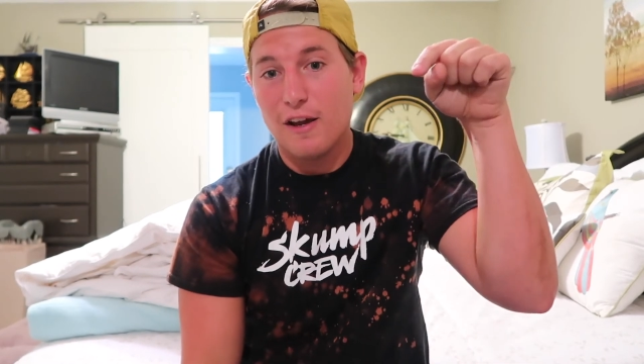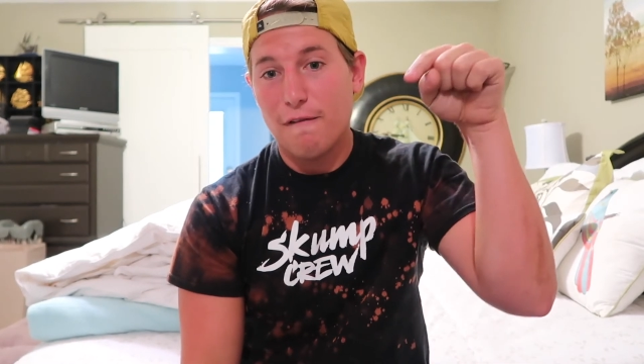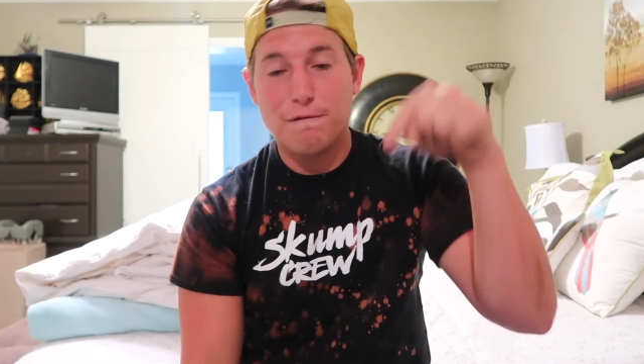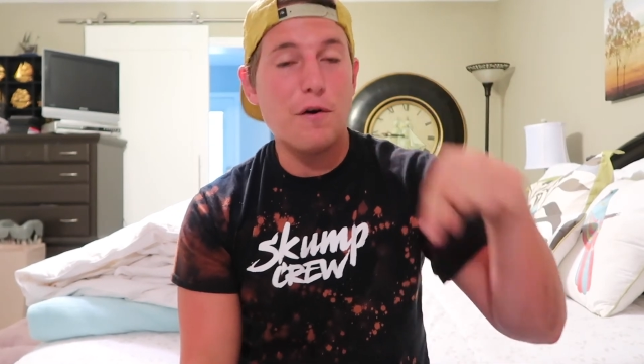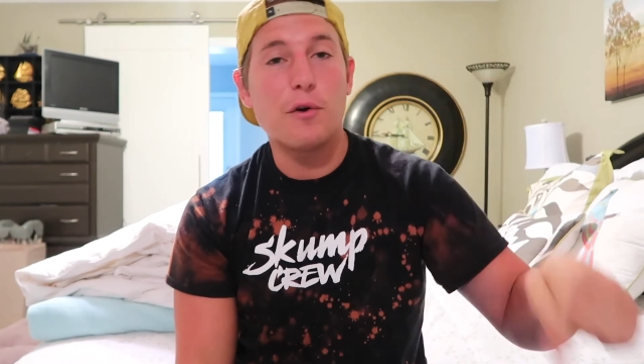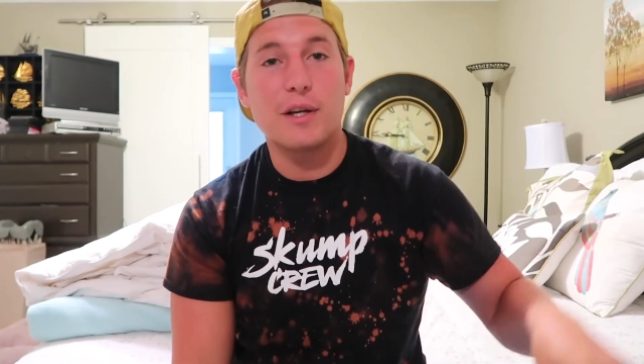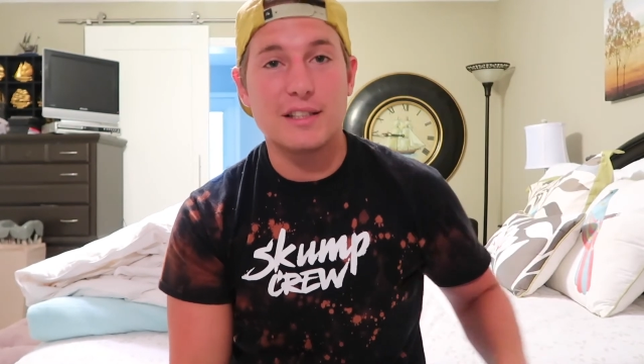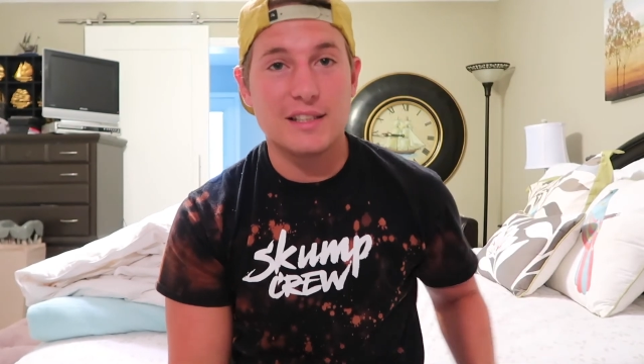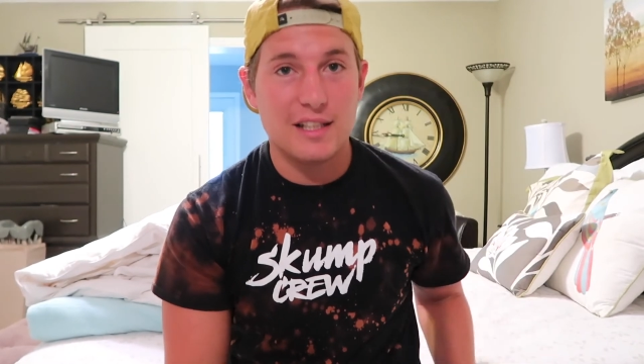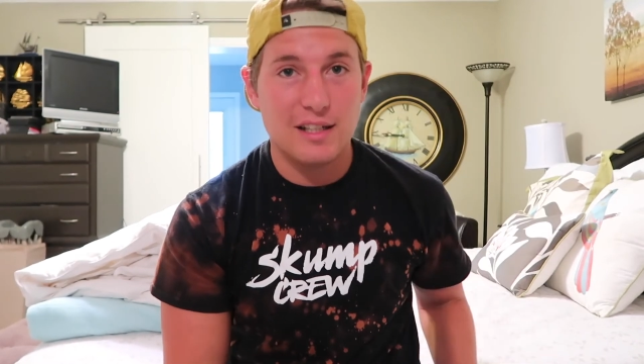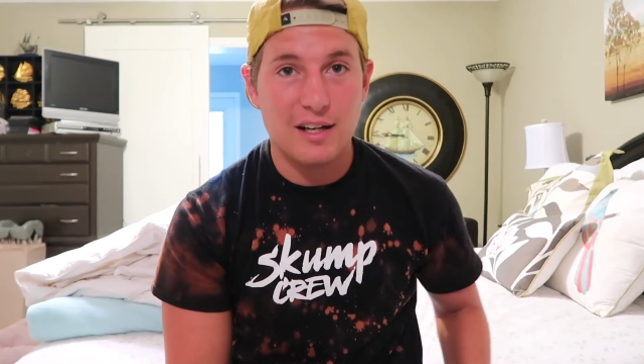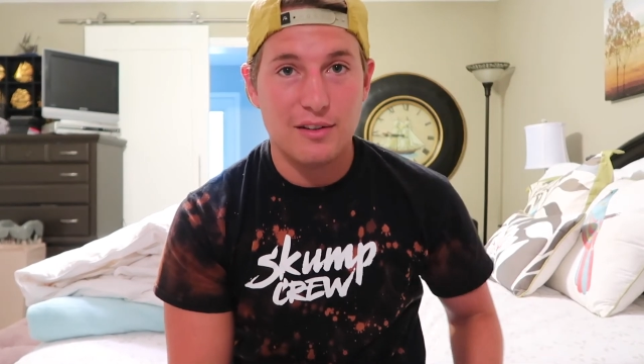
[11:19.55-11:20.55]
focus
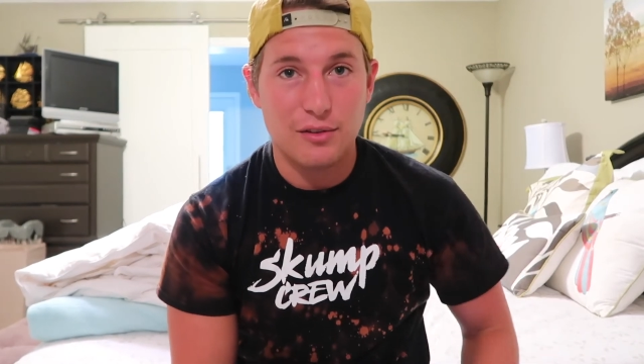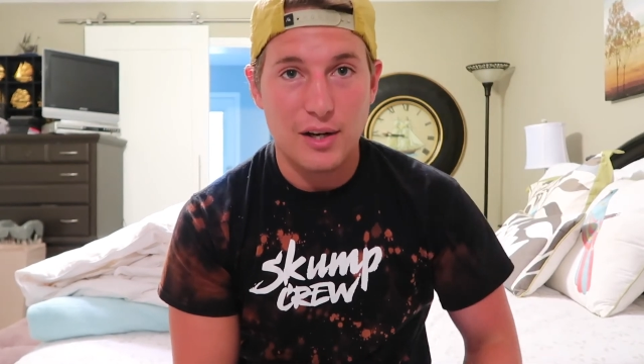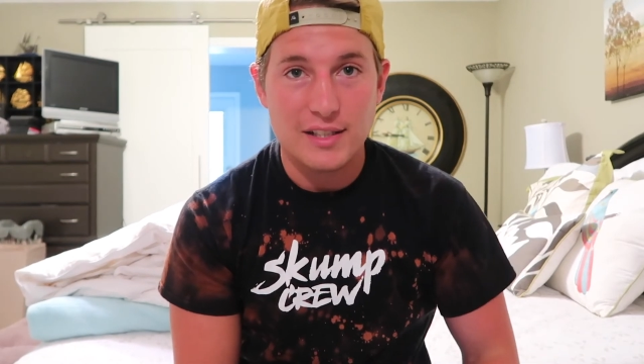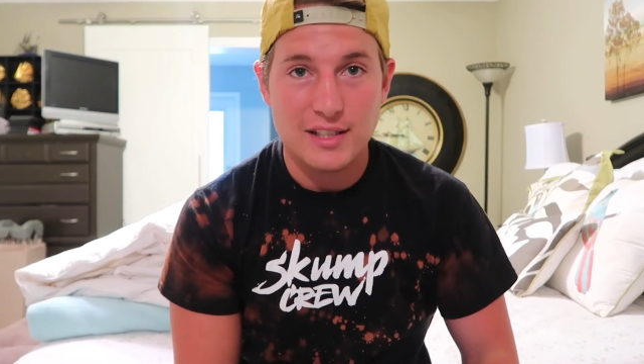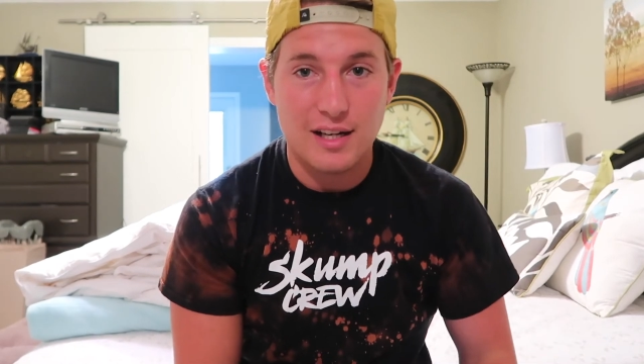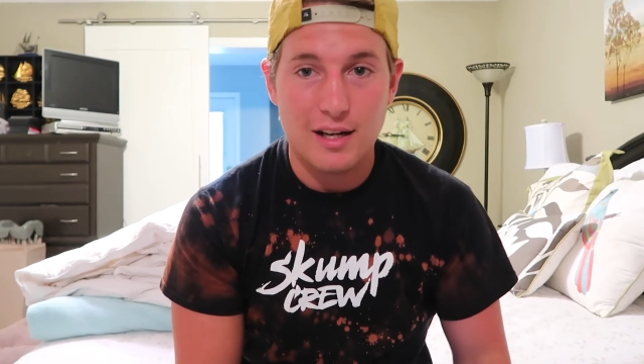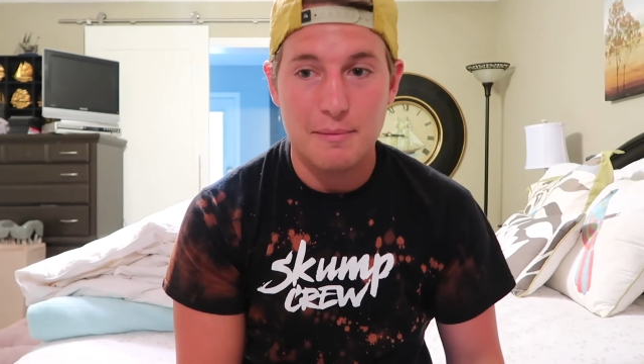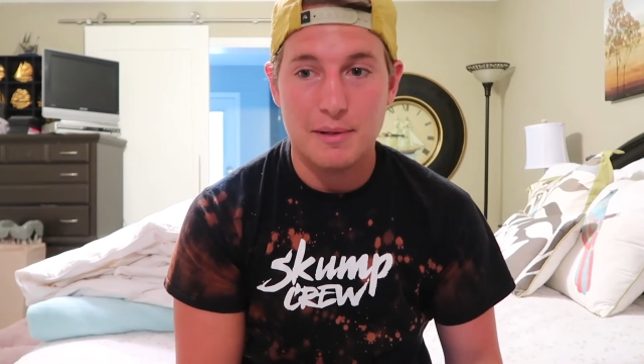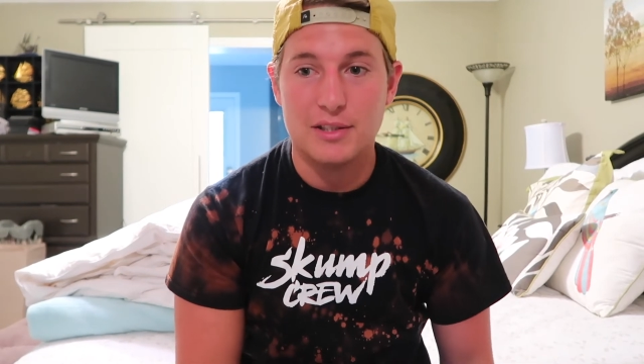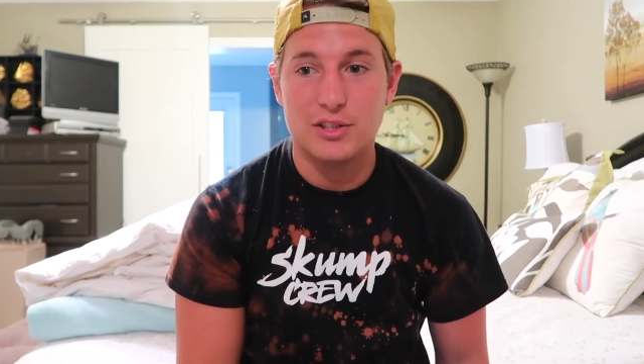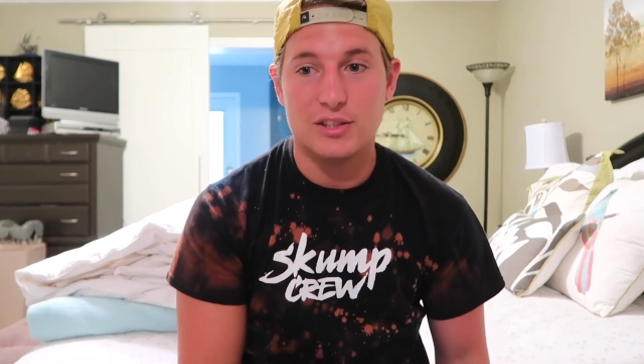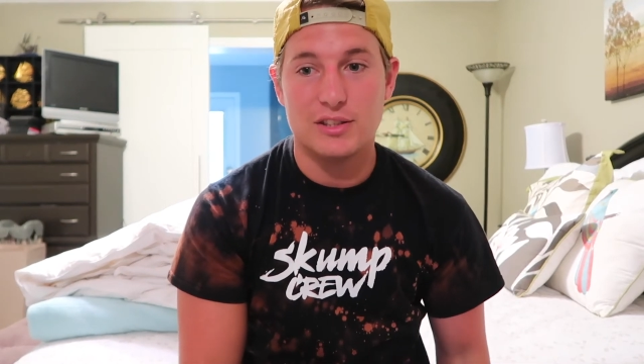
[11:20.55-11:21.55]
in at the right time,
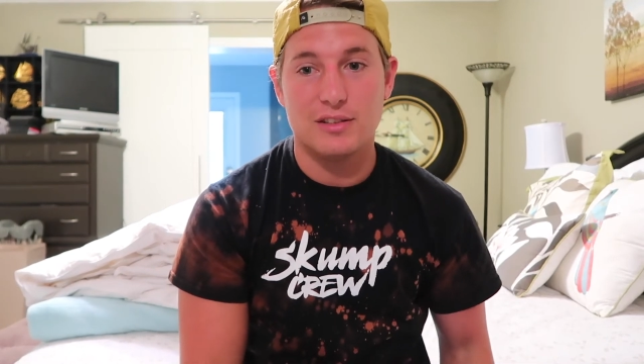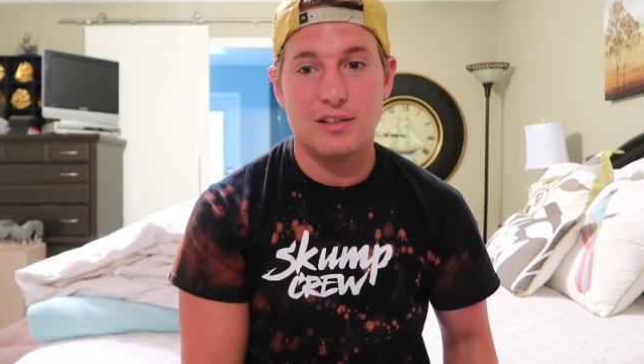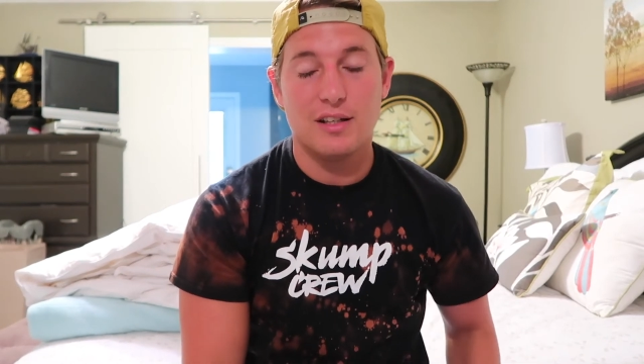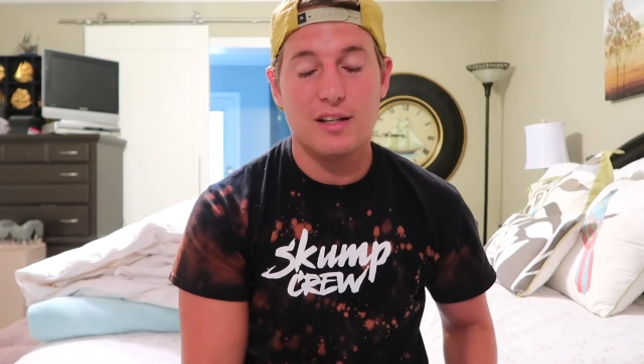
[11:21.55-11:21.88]
and just